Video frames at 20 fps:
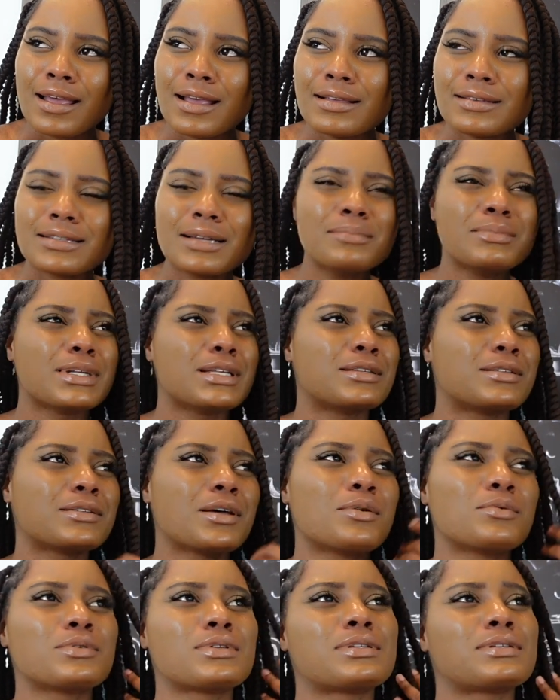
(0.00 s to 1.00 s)
Something
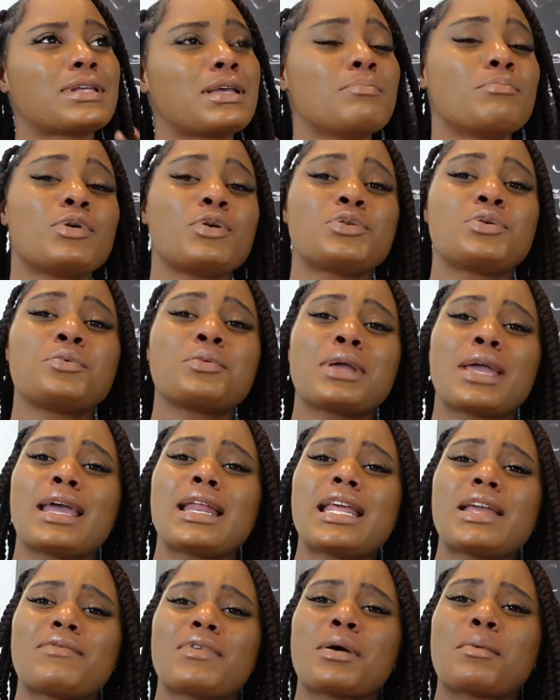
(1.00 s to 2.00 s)
so simple, you can't
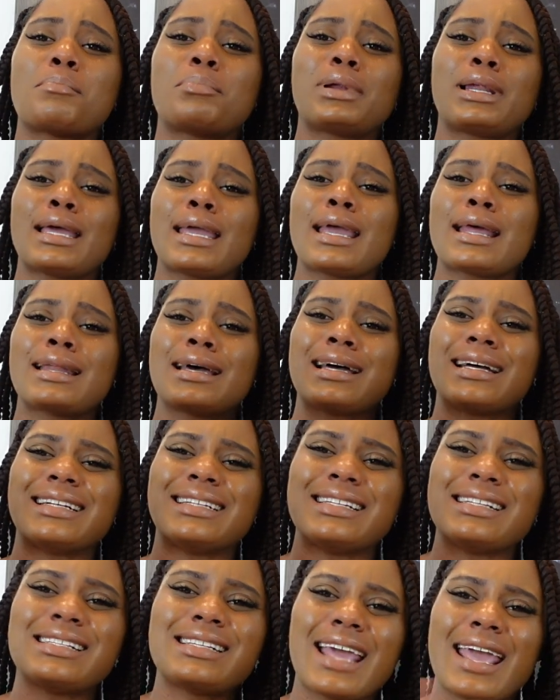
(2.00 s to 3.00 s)
even plan
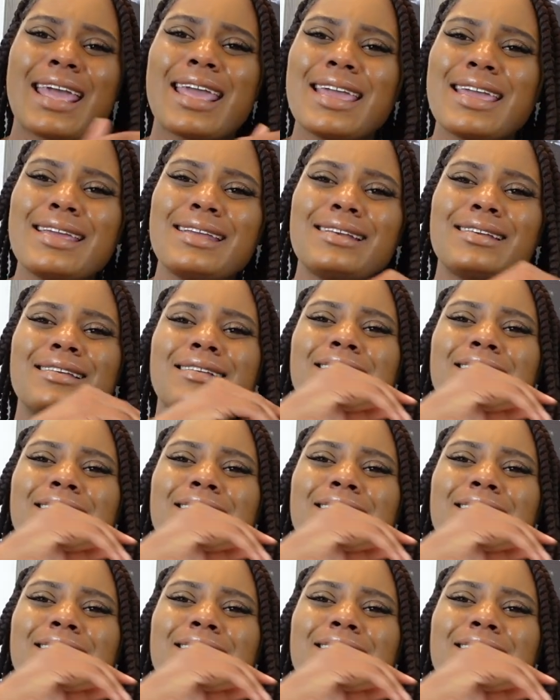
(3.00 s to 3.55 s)
a date?